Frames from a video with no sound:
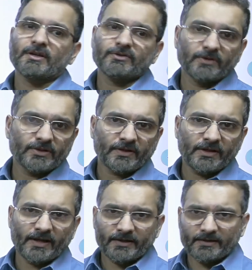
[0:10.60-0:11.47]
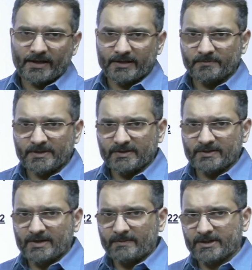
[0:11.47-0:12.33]
Judiciary and CLATPG
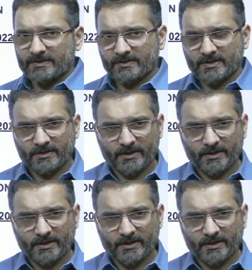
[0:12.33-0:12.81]
examinations here